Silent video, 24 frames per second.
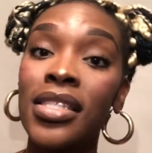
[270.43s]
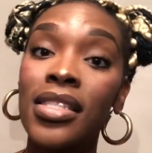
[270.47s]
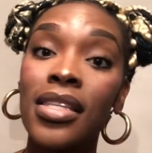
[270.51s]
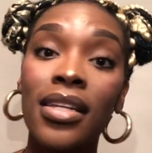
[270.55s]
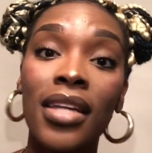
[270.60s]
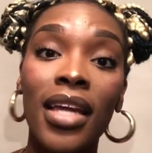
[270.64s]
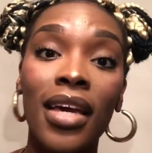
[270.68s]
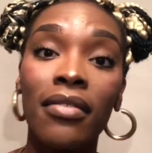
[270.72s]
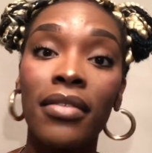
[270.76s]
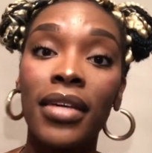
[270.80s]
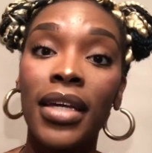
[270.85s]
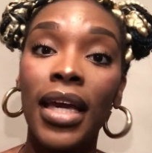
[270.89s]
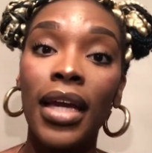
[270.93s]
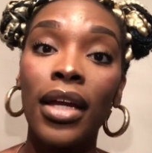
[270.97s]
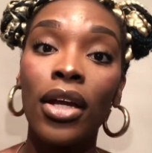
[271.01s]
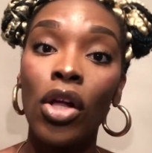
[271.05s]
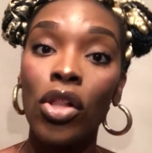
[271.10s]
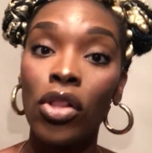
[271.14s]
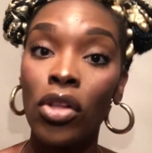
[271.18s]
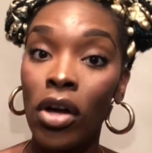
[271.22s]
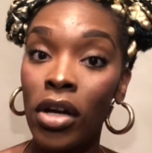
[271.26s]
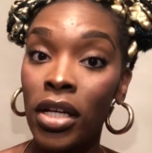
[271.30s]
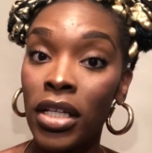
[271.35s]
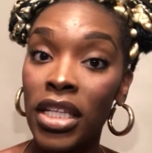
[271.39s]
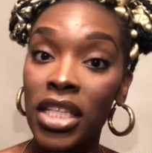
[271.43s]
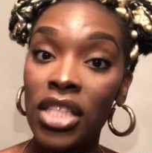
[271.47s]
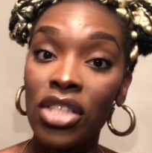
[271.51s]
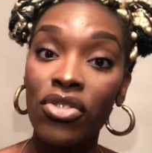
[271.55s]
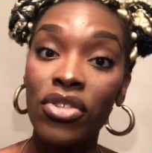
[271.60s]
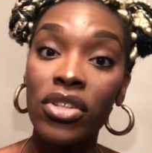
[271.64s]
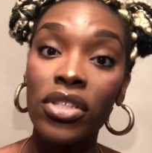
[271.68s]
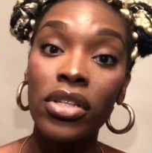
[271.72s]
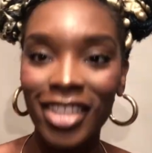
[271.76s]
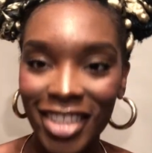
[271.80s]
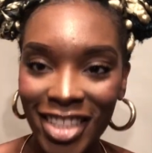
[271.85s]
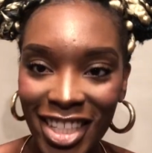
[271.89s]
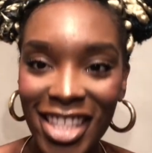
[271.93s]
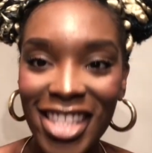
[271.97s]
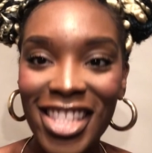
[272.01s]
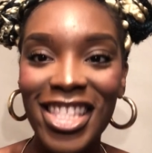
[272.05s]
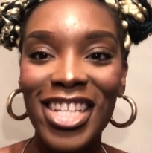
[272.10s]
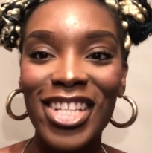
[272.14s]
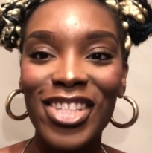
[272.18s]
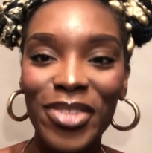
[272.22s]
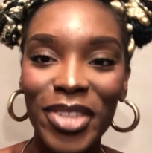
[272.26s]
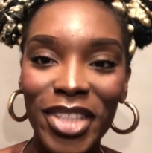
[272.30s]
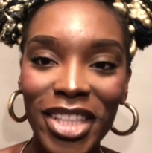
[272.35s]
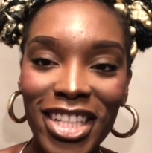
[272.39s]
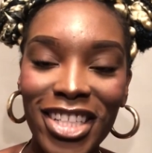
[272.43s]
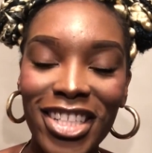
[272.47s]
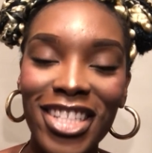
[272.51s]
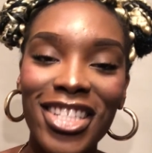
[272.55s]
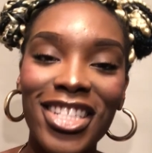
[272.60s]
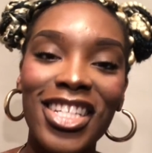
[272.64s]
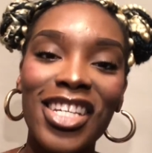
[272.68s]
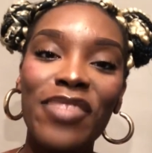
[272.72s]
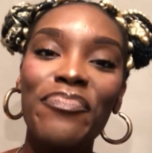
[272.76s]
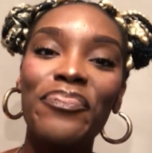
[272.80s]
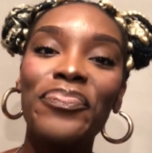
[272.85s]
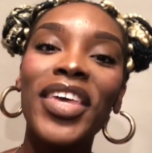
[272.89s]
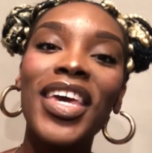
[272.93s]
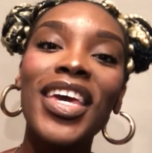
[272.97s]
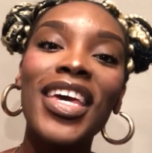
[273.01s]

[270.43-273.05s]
to navigate a long distance relationship,